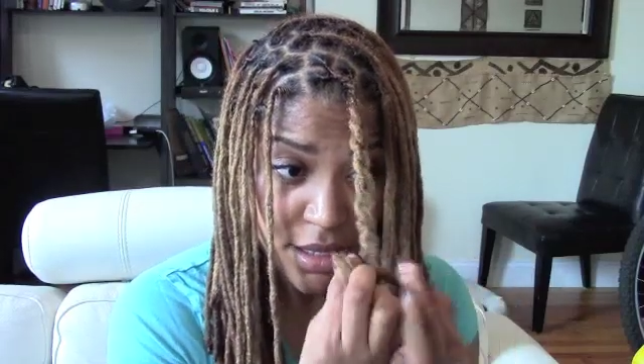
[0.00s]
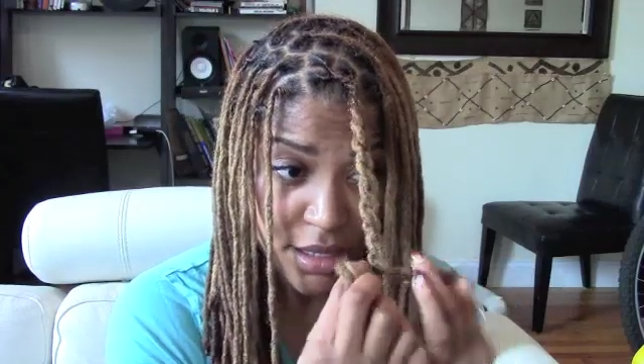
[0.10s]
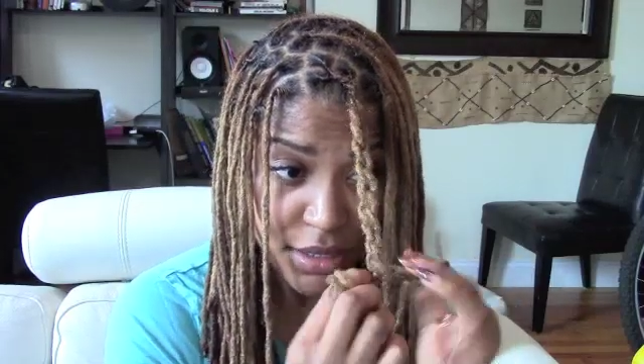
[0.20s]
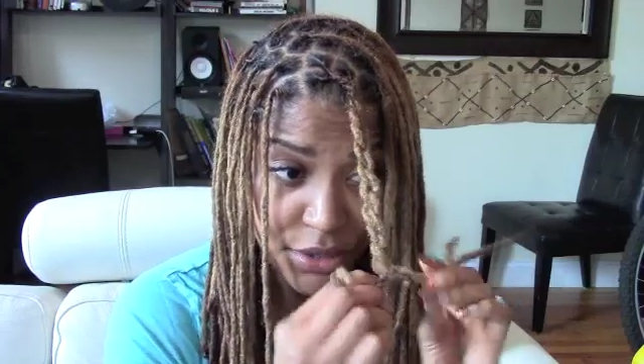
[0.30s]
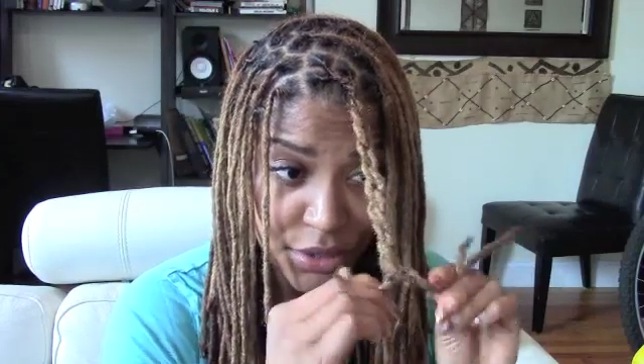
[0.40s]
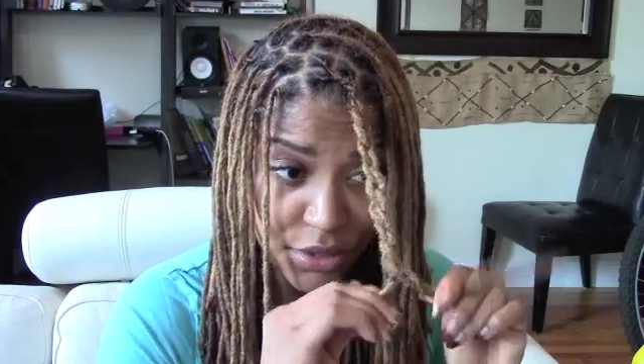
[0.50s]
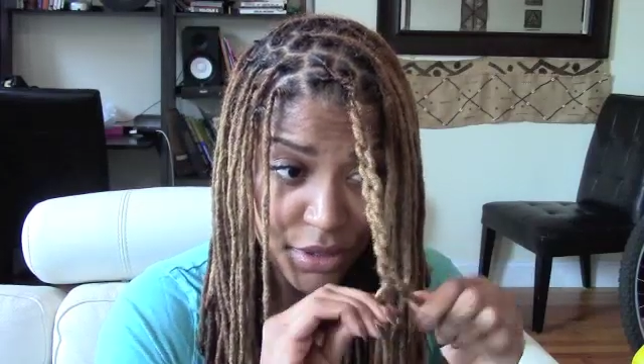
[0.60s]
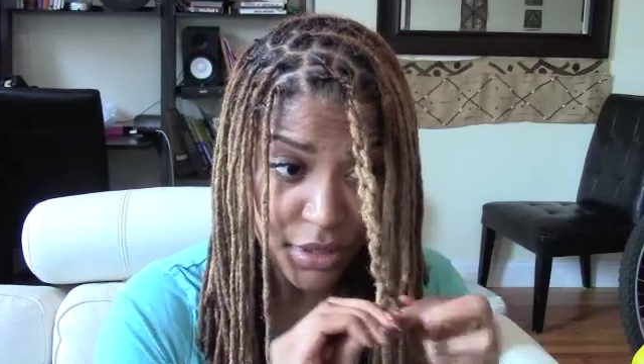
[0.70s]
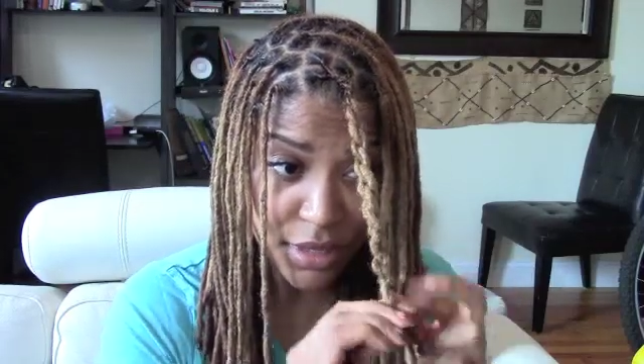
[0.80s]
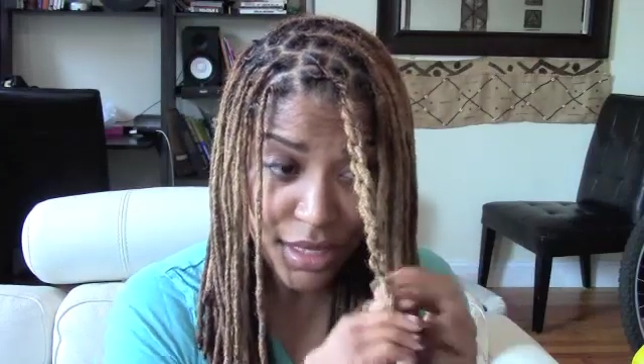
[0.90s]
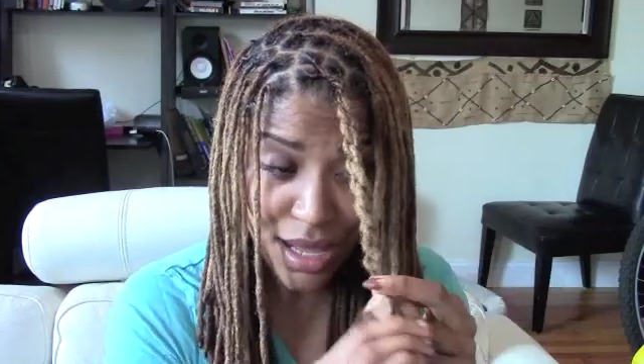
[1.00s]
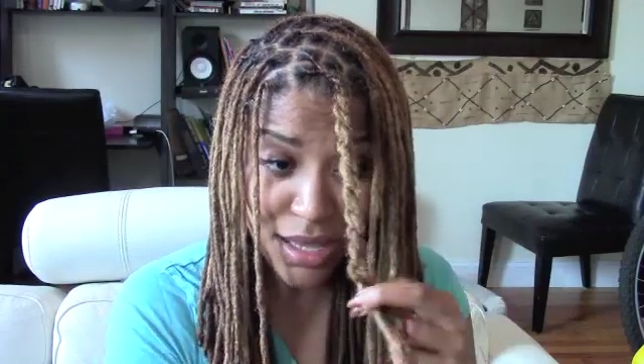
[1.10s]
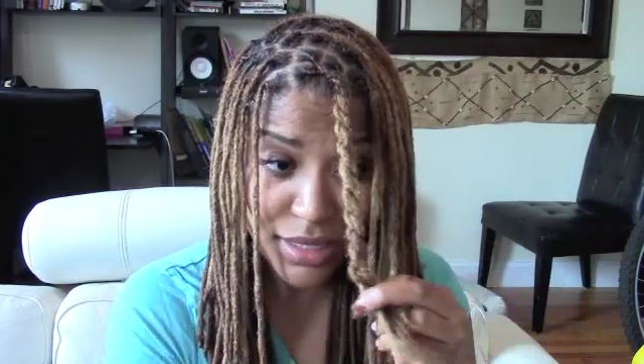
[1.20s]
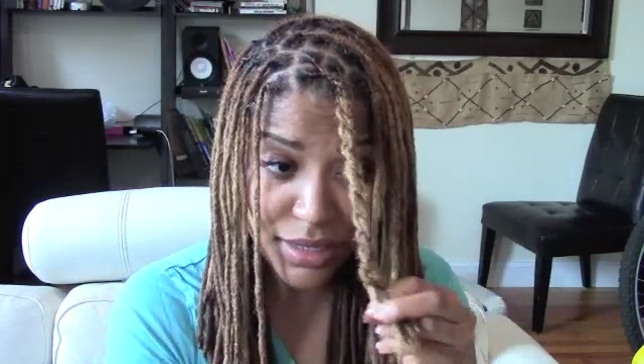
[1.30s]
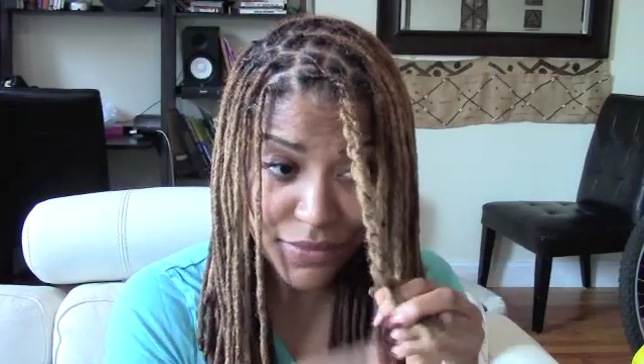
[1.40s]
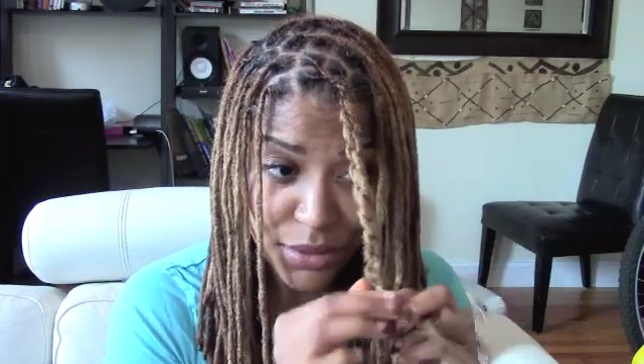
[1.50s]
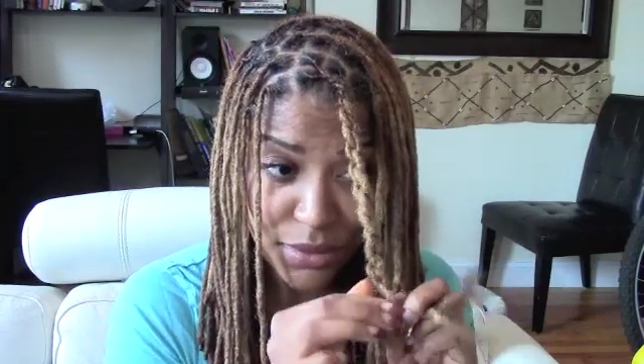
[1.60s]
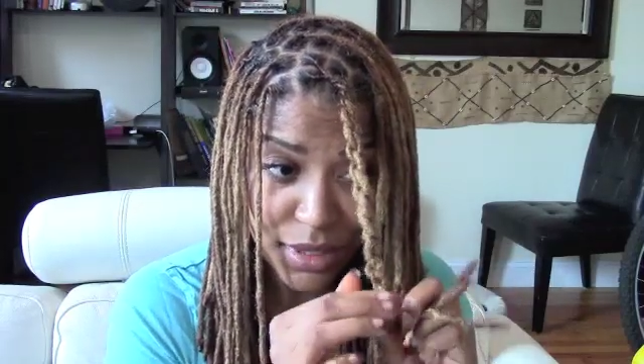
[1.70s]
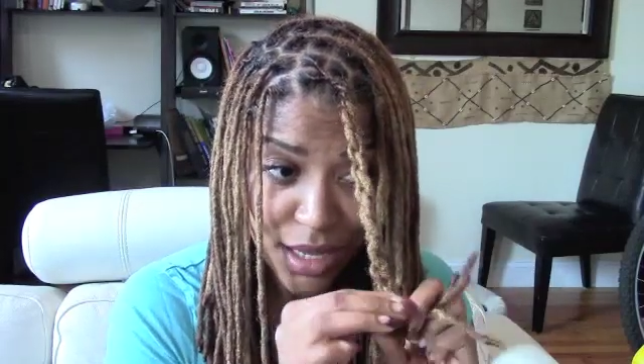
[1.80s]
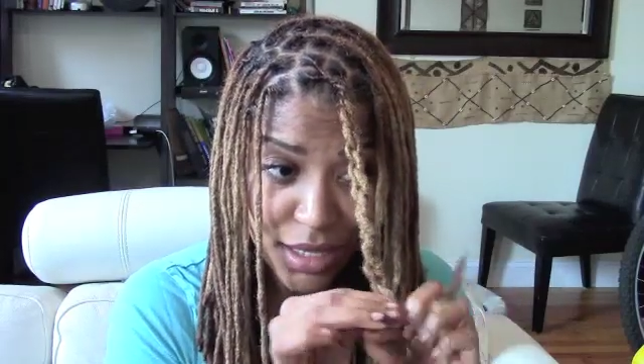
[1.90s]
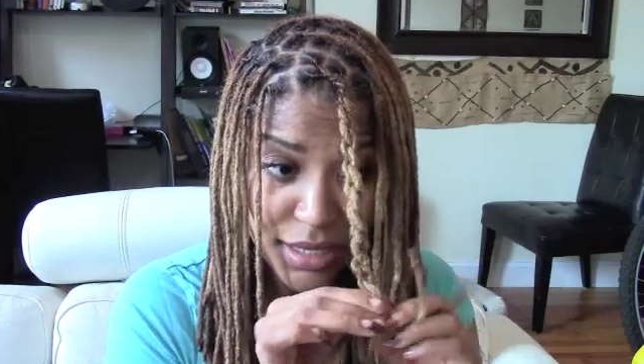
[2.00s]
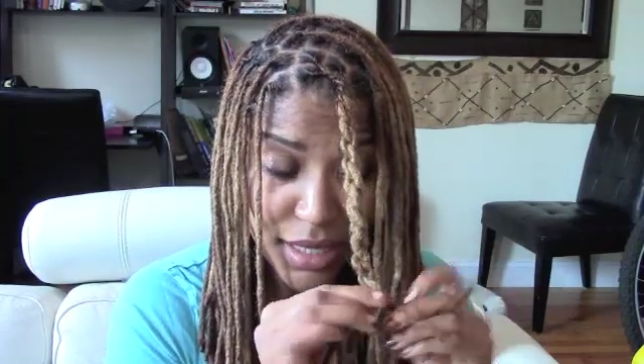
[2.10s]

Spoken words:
the locks, individual locks,